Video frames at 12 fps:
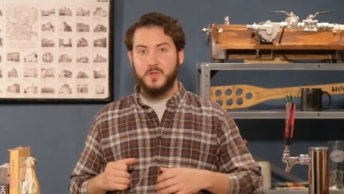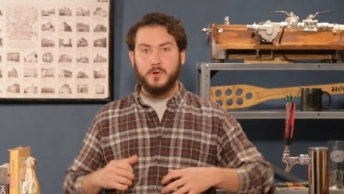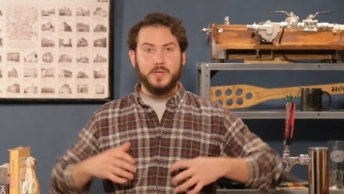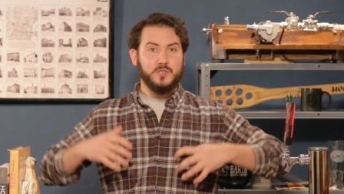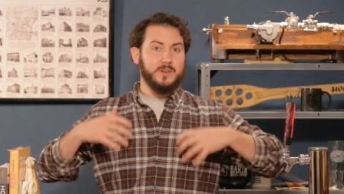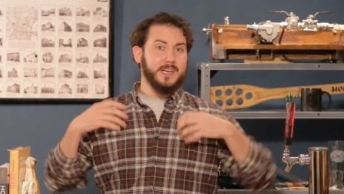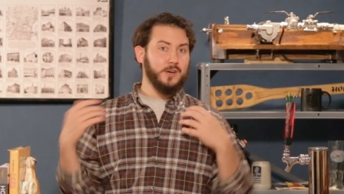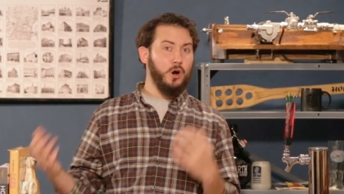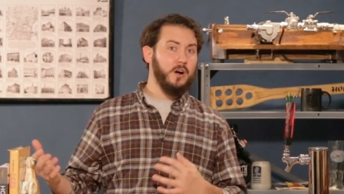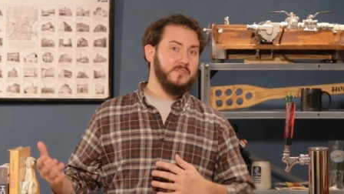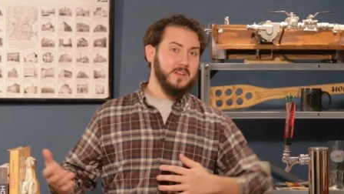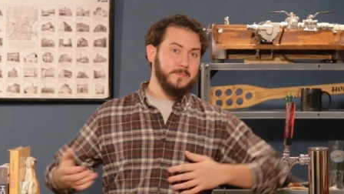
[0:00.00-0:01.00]
You can drink
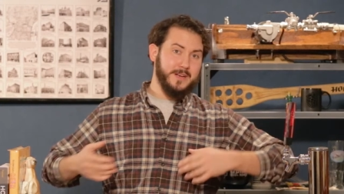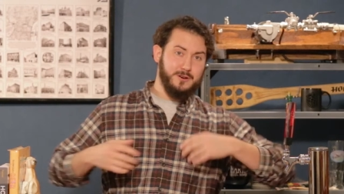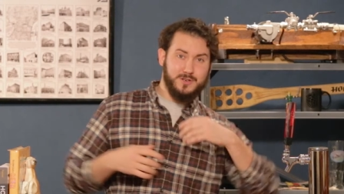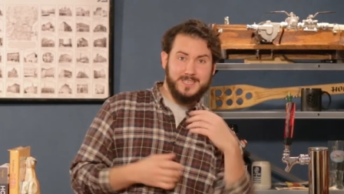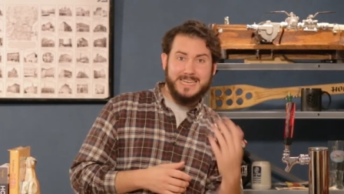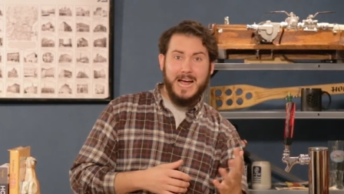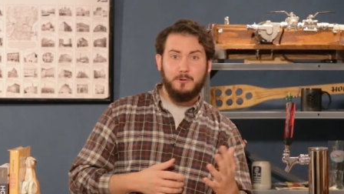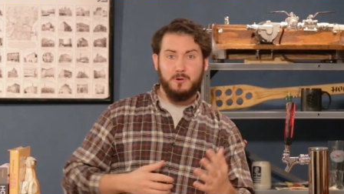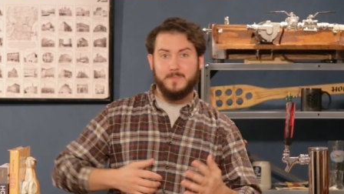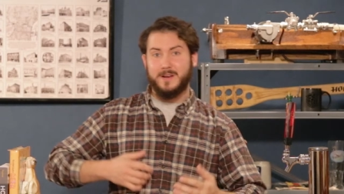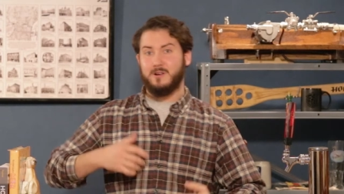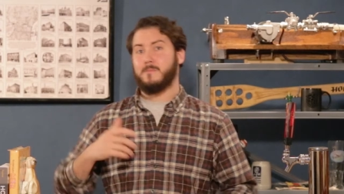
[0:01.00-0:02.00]
coffee beer, sour
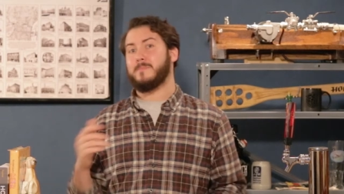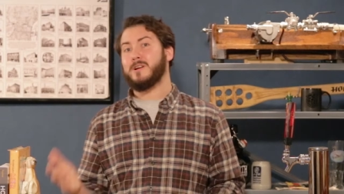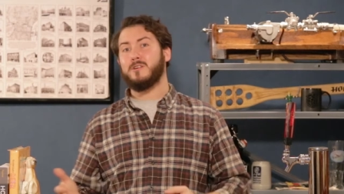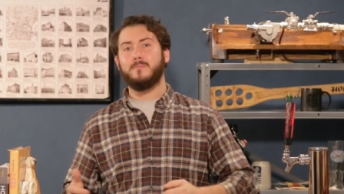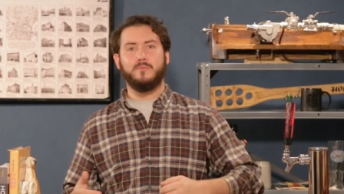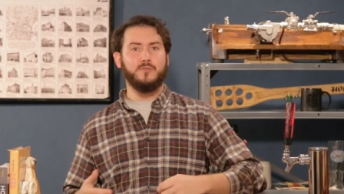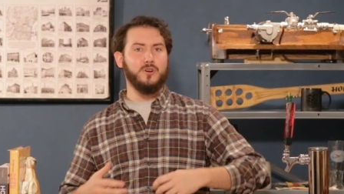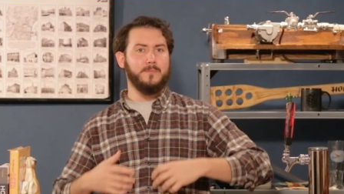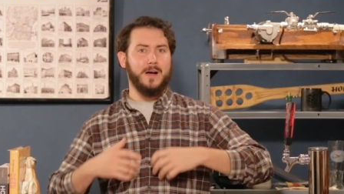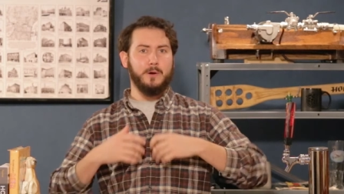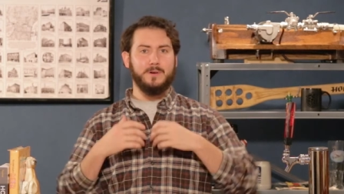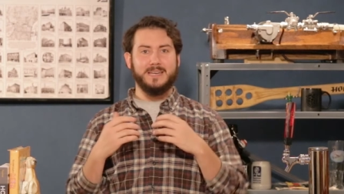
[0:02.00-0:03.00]
beer, beer brewed
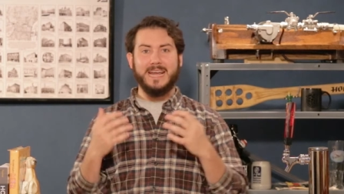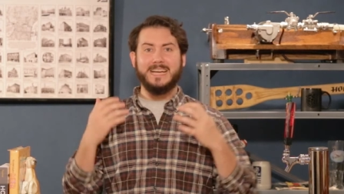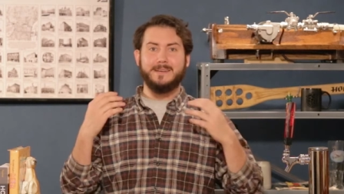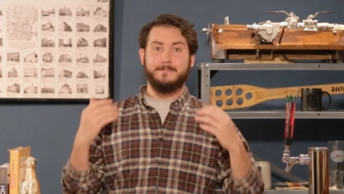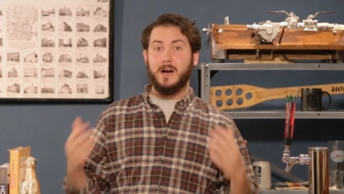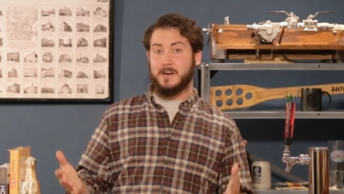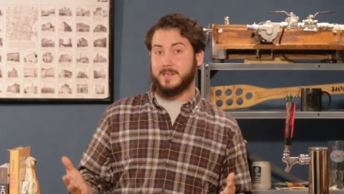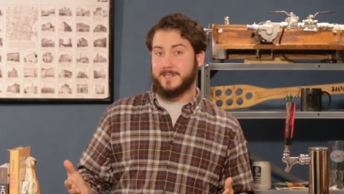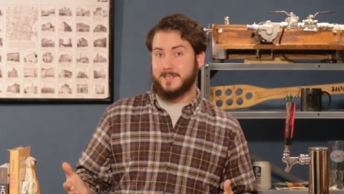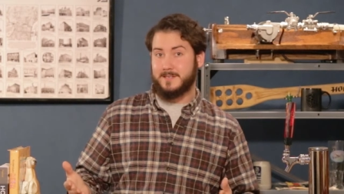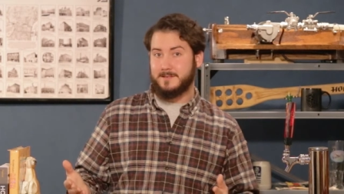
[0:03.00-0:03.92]
by ordained monks.